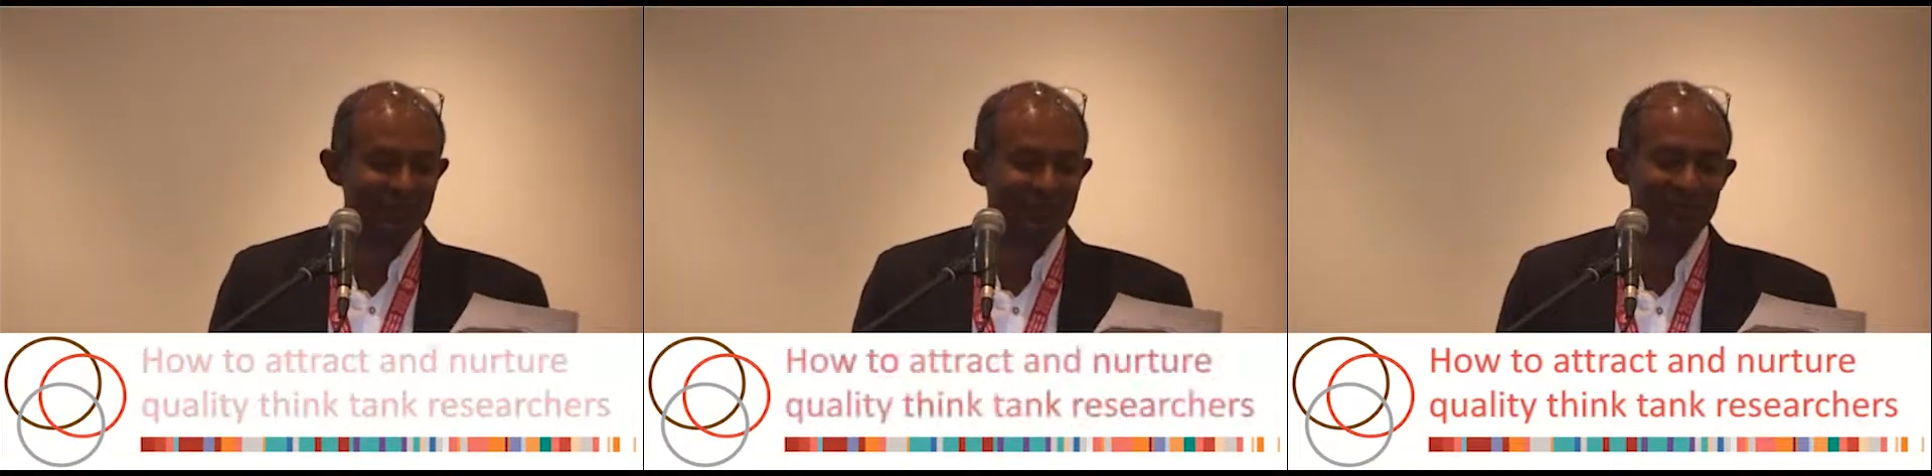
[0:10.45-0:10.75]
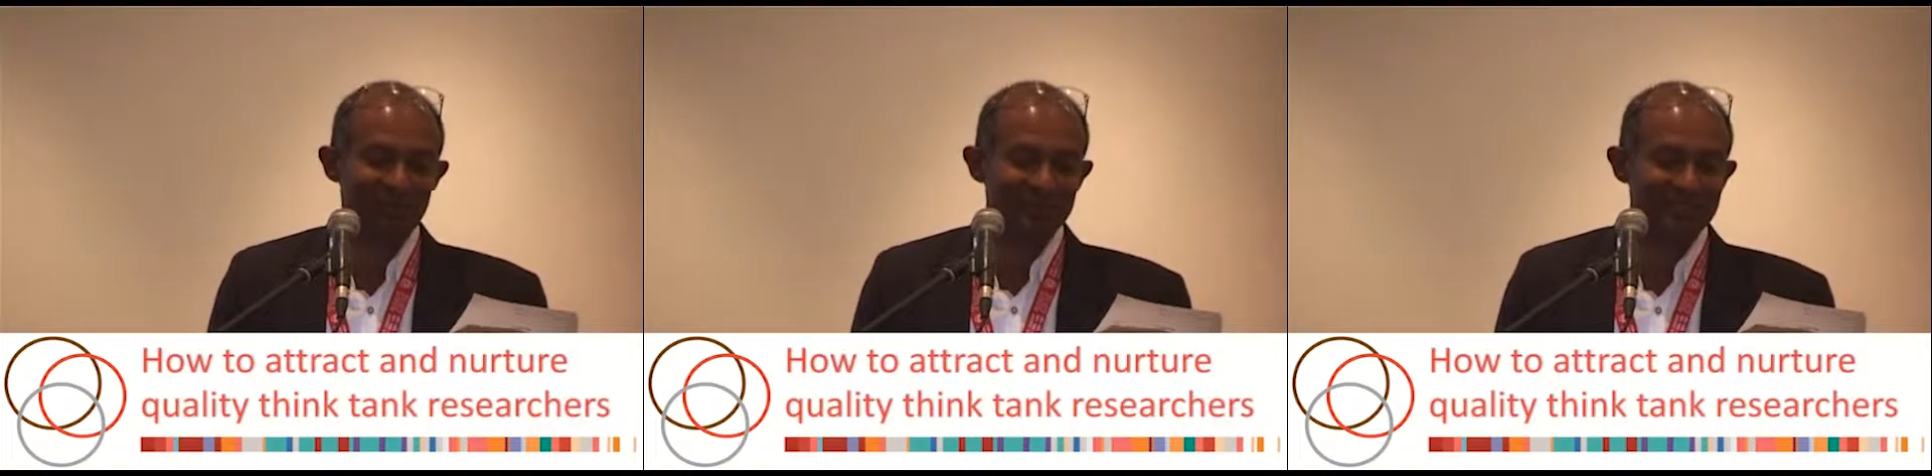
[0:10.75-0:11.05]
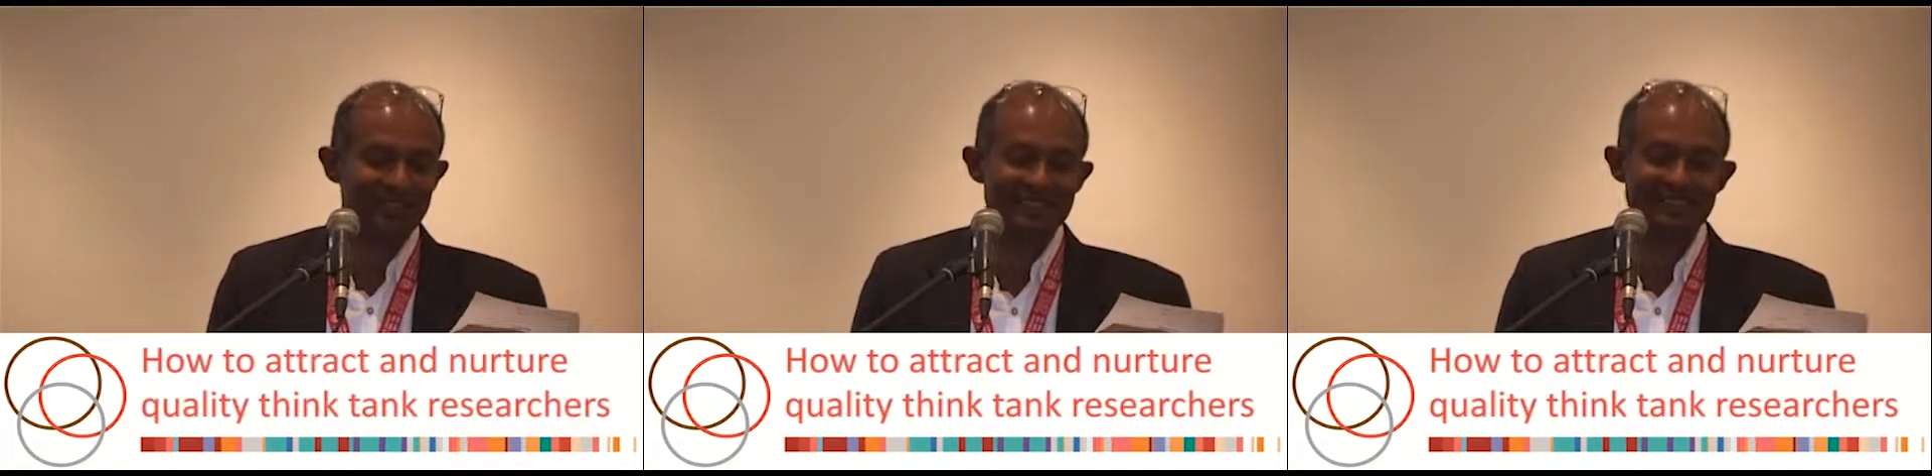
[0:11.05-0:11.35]
talk about
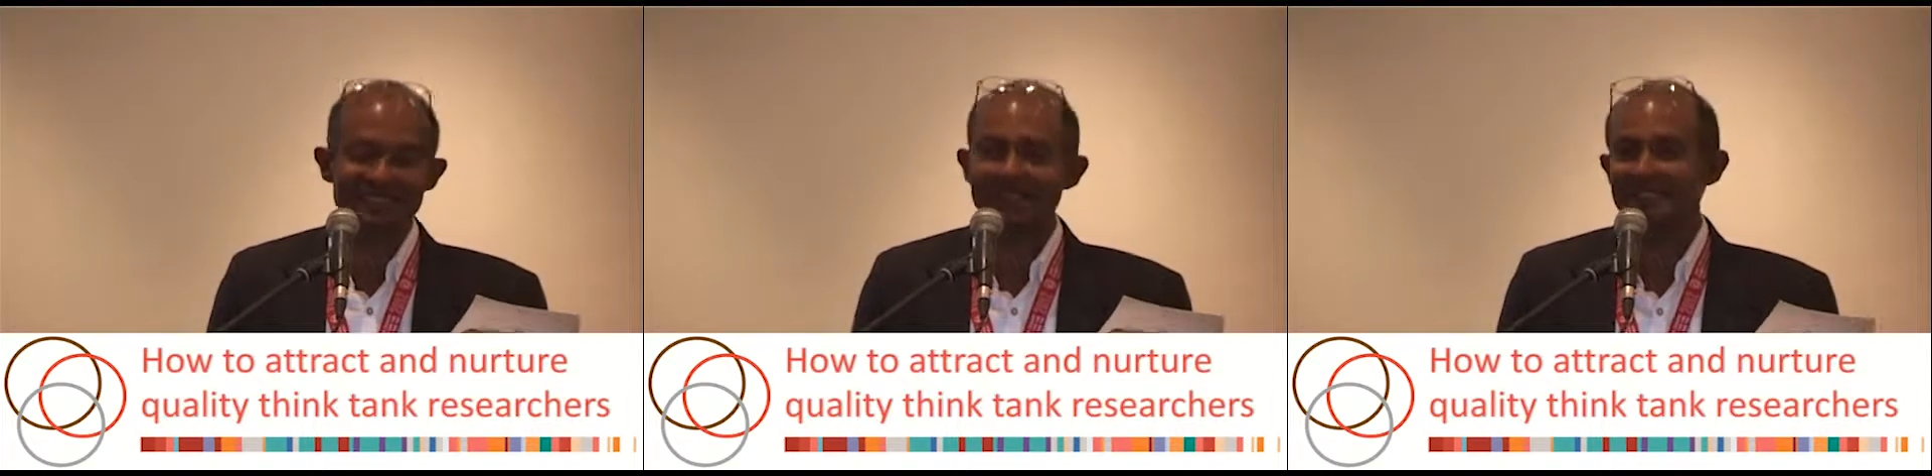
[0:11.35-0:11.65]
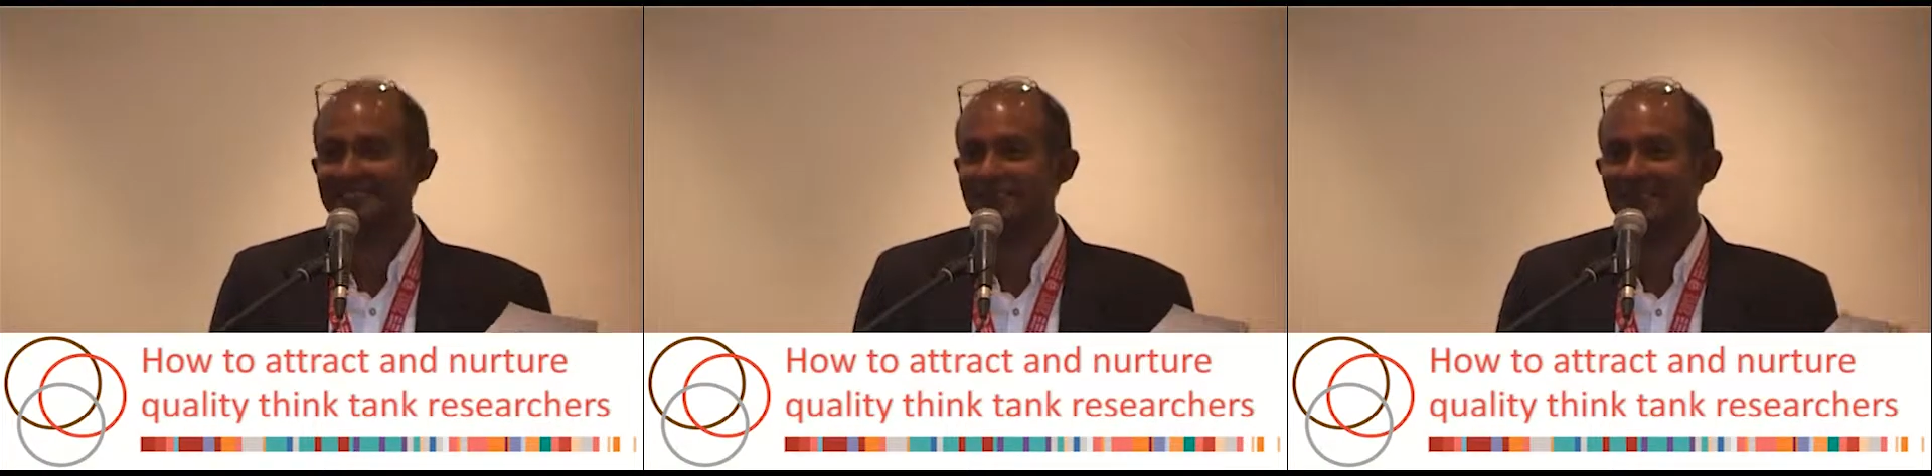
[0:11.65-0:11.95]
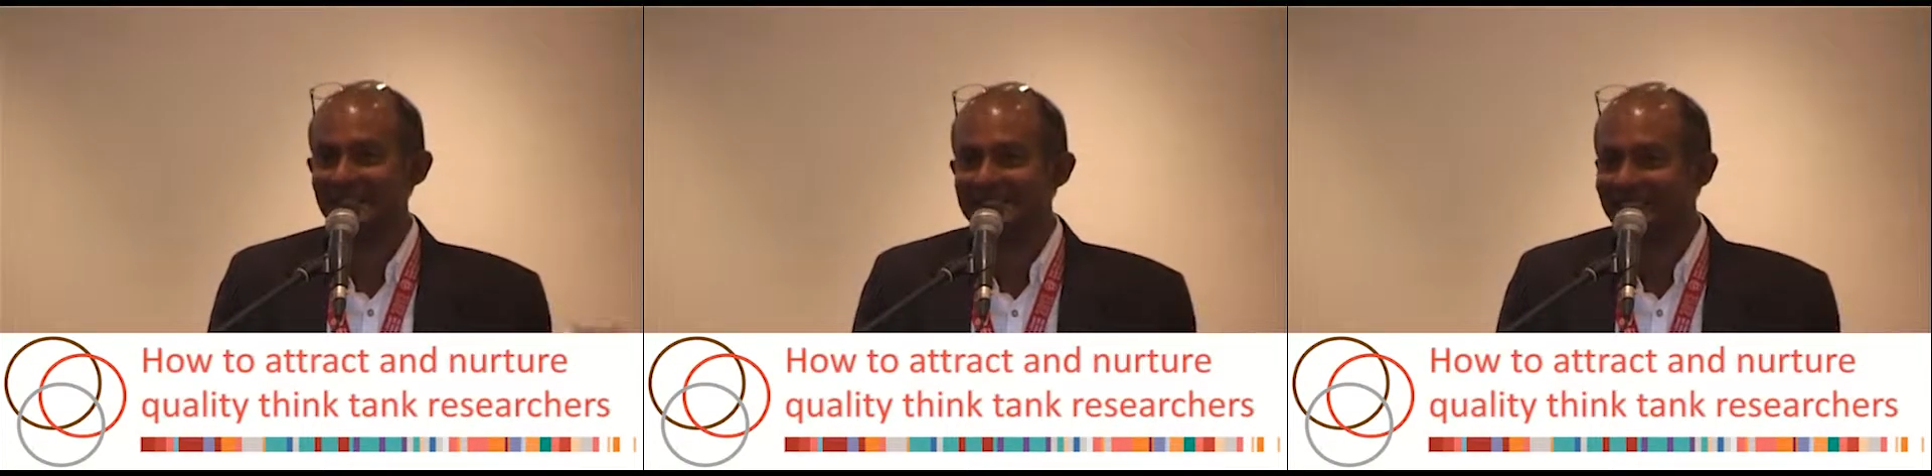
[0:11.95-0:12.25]
was culture, leadership,
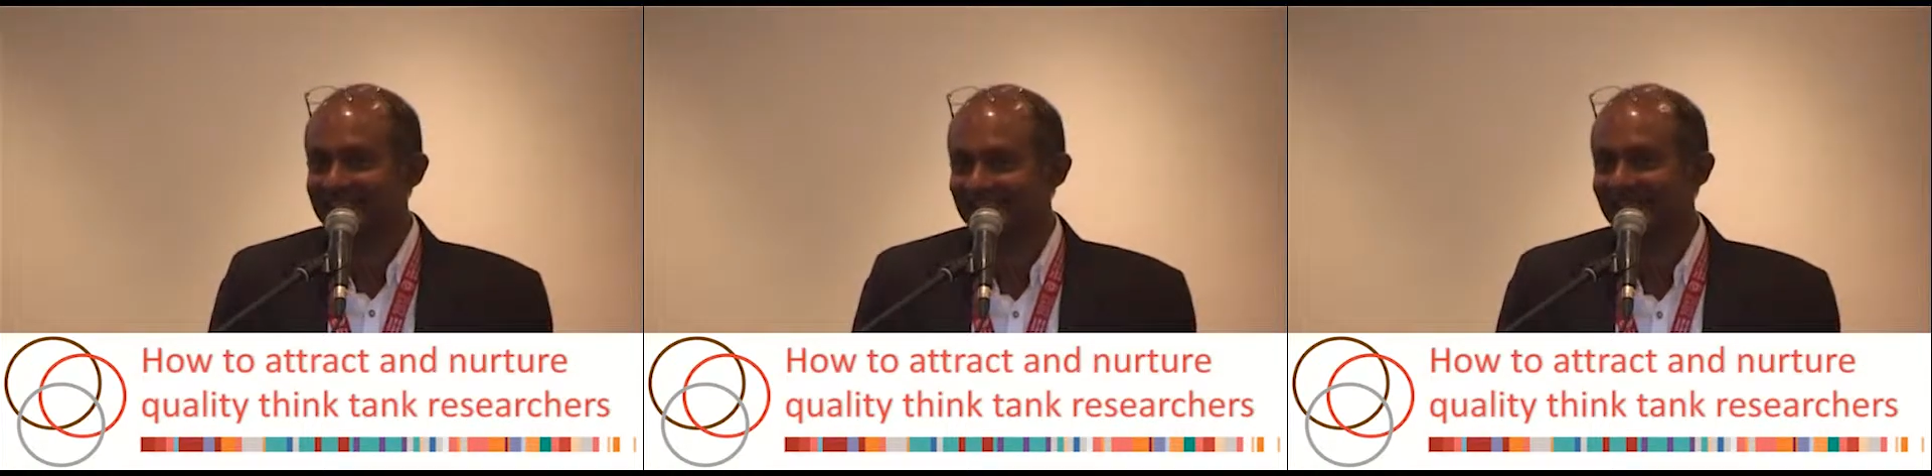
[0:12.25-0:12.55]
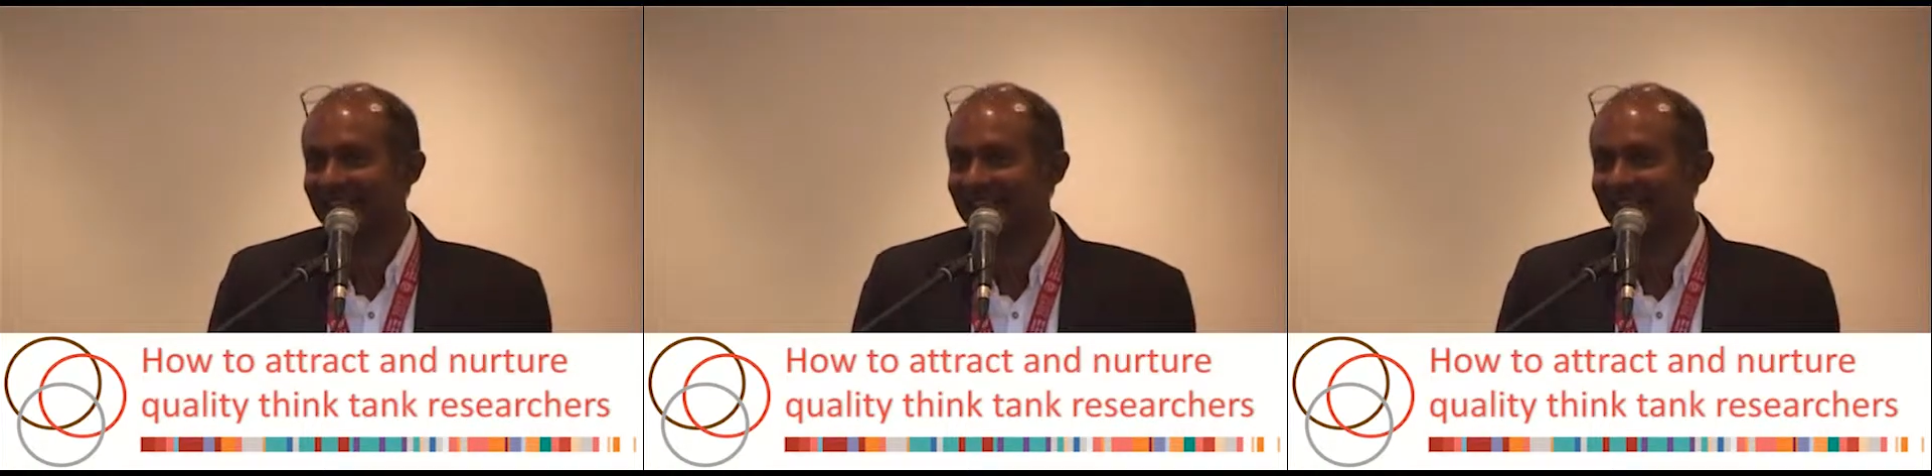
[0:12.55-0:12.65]
and incentives.